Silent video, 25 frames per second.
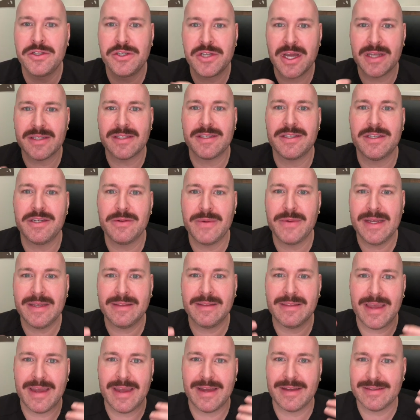just
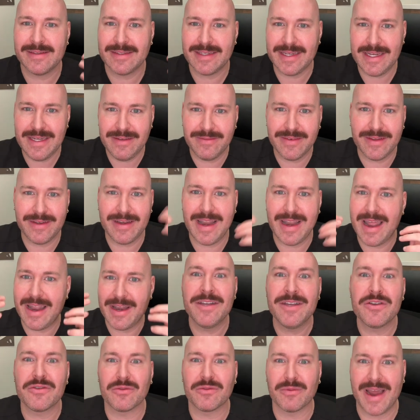doing things even
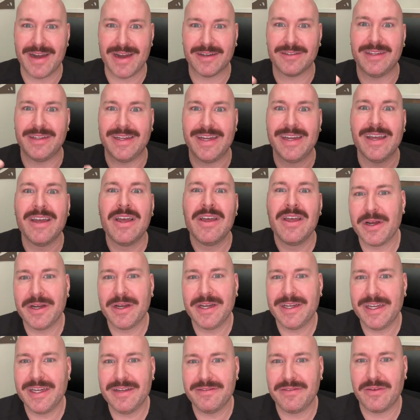indirectly are
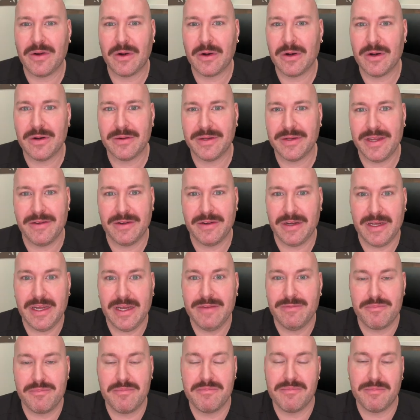going to
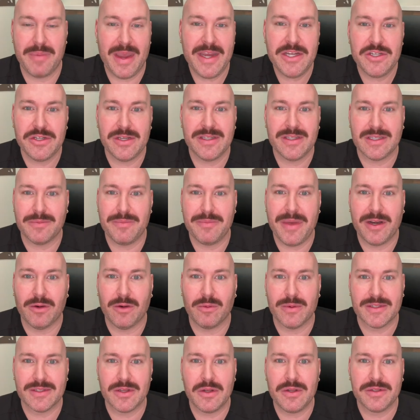give patients a better
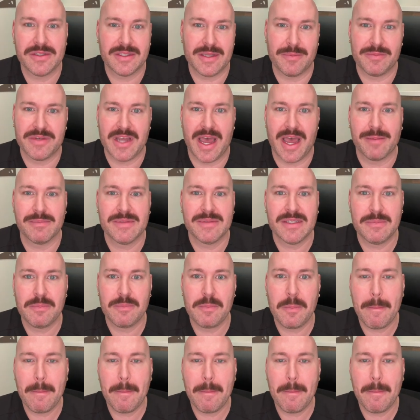result sometimes.